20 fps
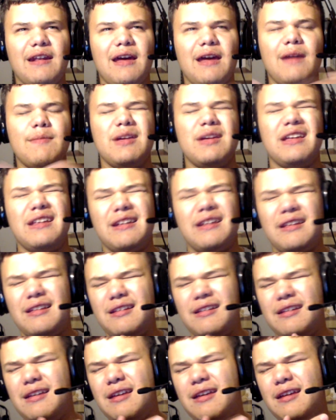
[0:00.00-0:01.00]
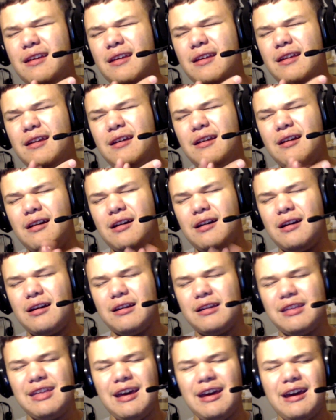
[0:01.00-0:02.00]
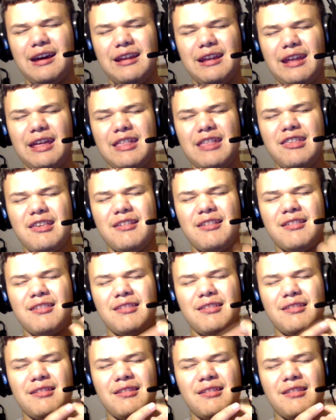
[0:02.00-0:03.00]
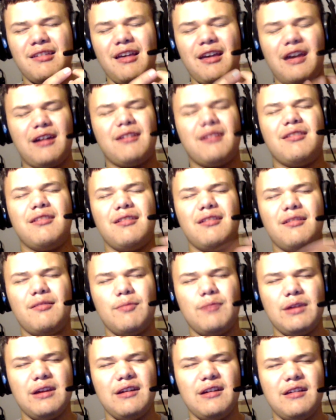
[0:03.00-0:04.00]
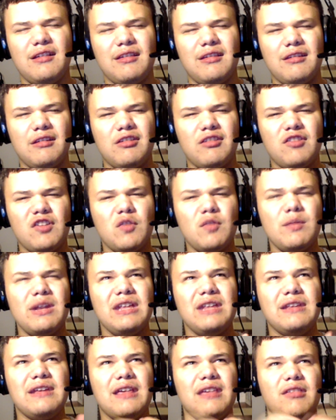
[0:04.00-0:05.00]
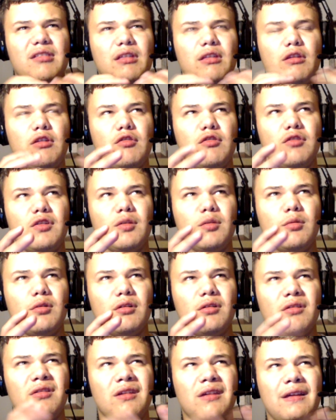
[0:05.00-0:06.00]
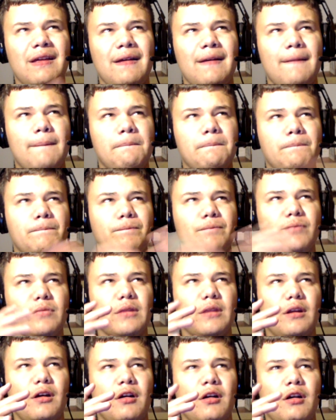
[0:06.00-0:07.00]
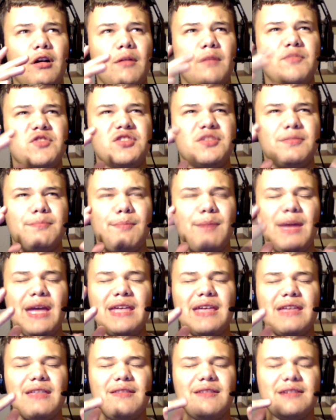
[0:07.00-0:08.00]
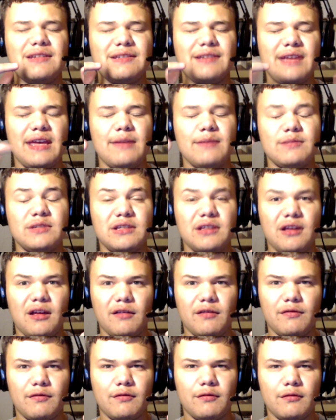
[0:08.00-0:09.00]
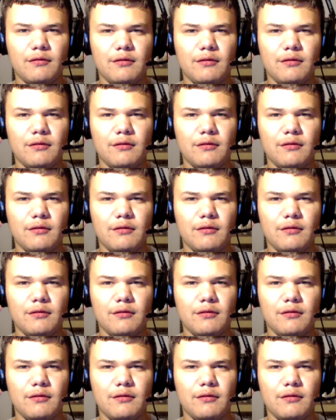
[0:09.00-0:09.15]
I mean, God, it just sucks because so many Destiny YouTubers are just making the same stuff